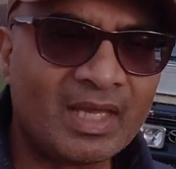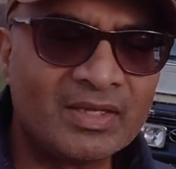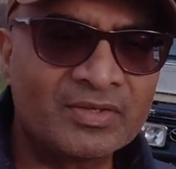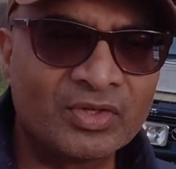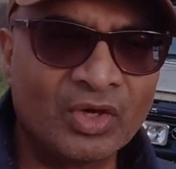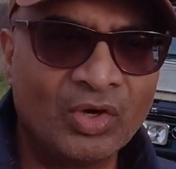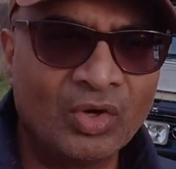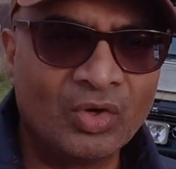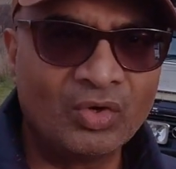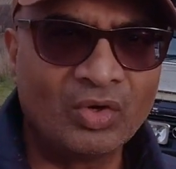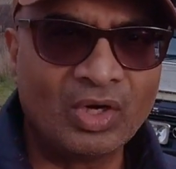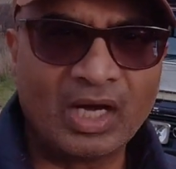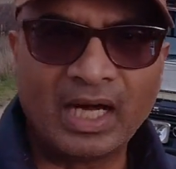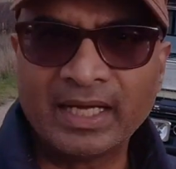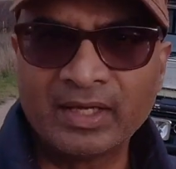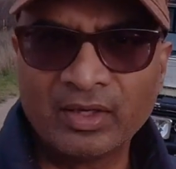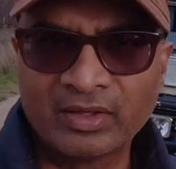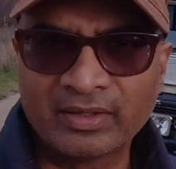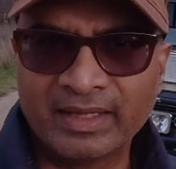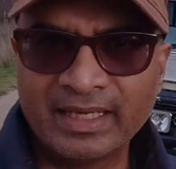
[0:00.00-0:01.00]
So
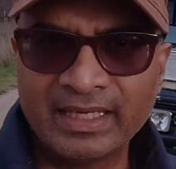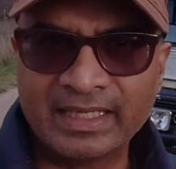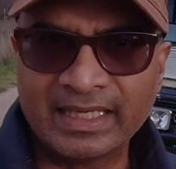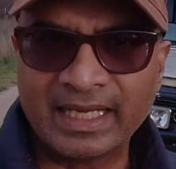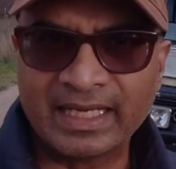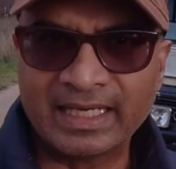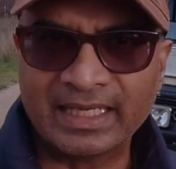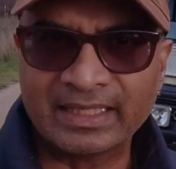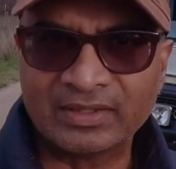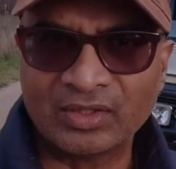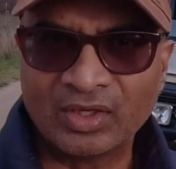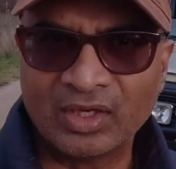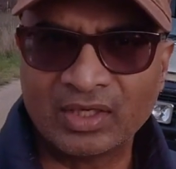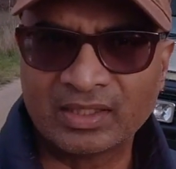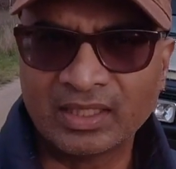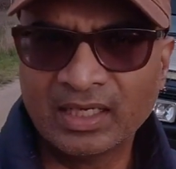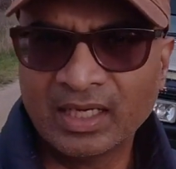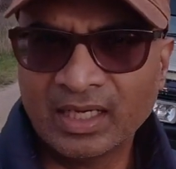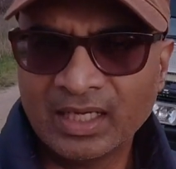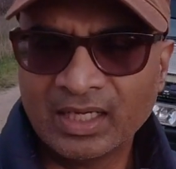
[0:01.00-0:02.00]
I got thinking, and I
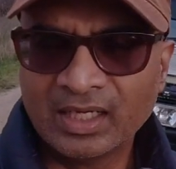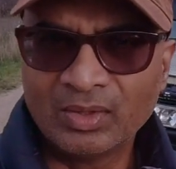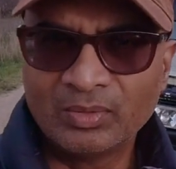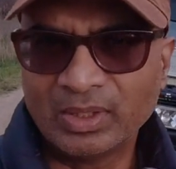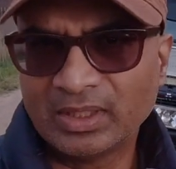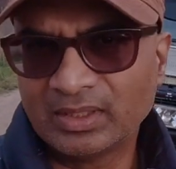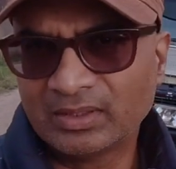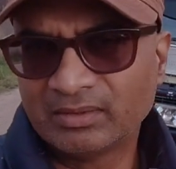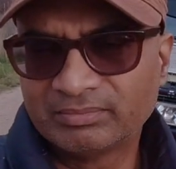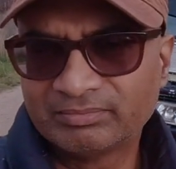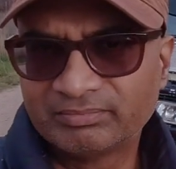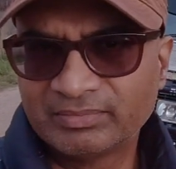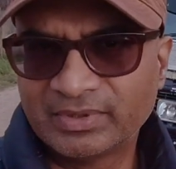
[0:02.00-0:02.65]
thought, well,